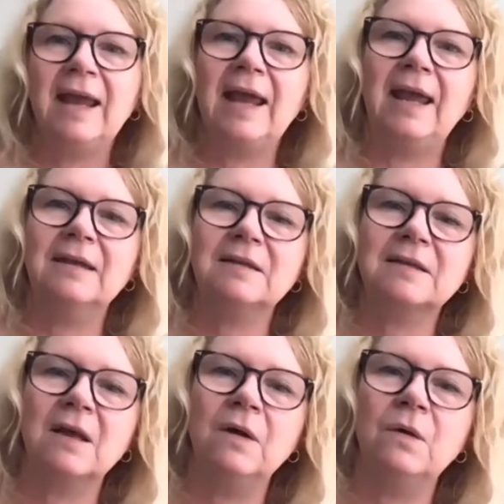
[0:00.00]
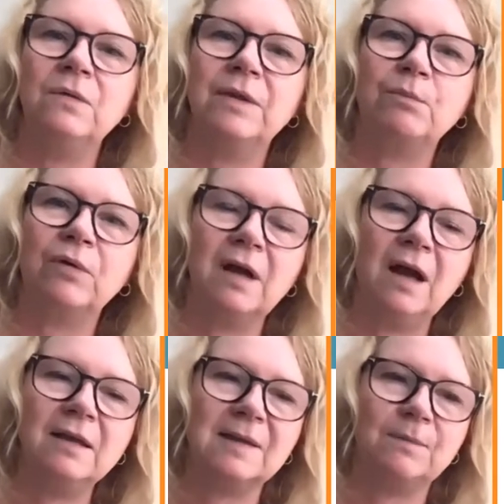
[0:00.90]
And so the
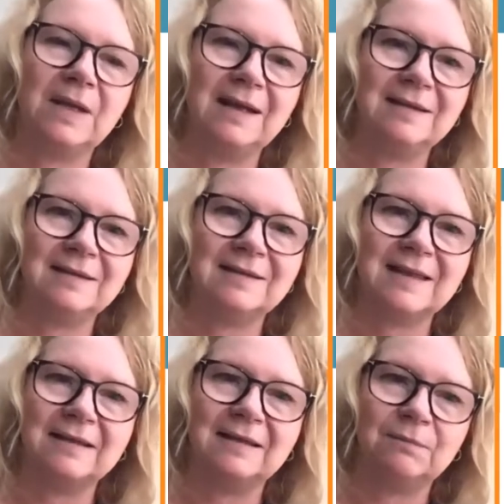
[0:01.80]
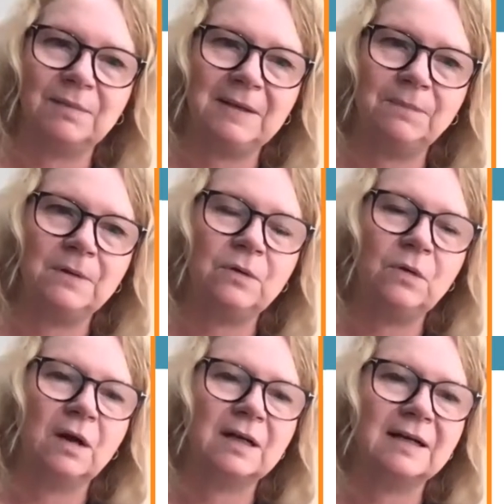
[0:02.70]
concept behind it is that people
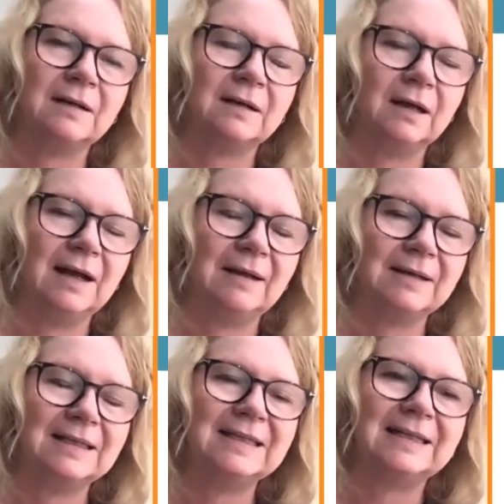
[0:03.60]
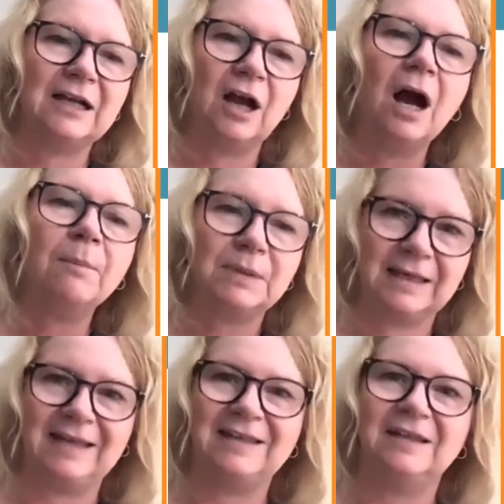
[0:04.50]
who are clinically
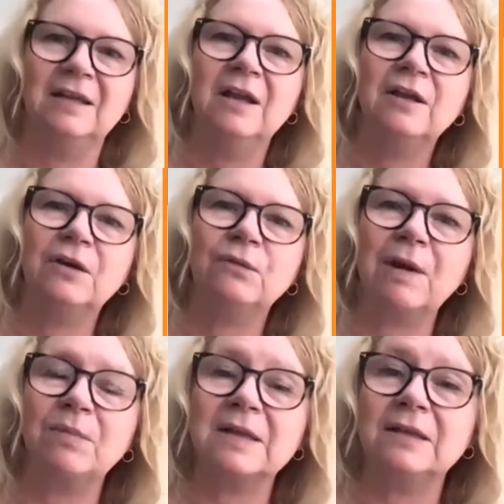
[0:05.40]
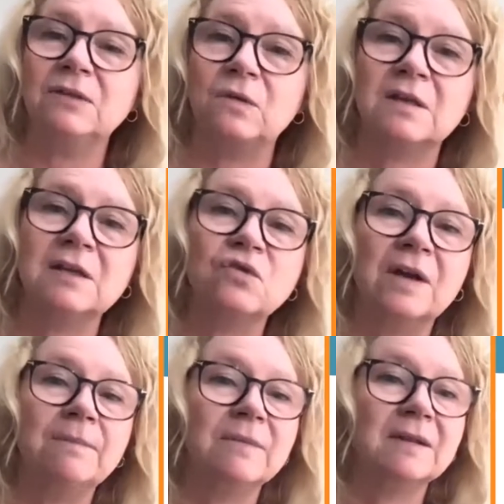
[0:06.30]
complicated could represent new
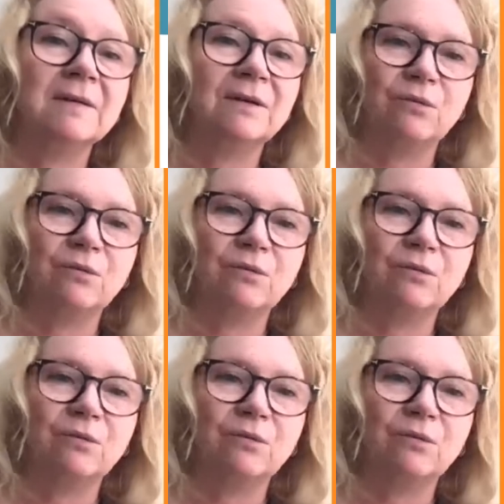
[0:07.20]
syndromes,